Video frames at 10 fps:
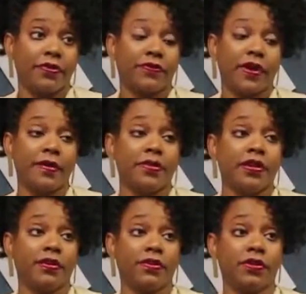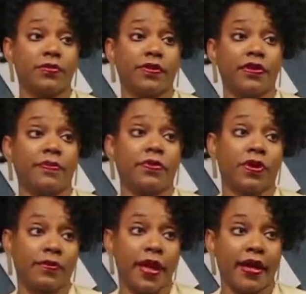But for Ebony, of course, we have the
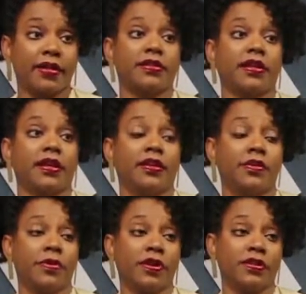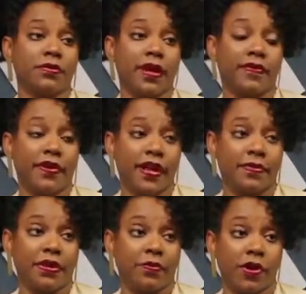print magazine, and then we also have the
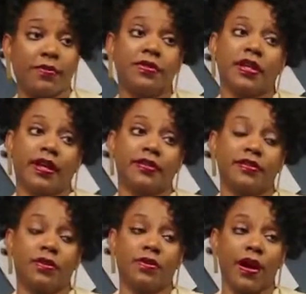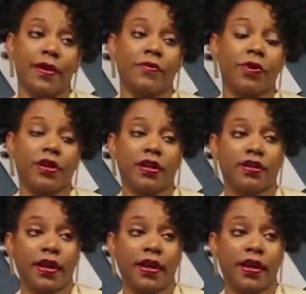Ebony website. So I'm running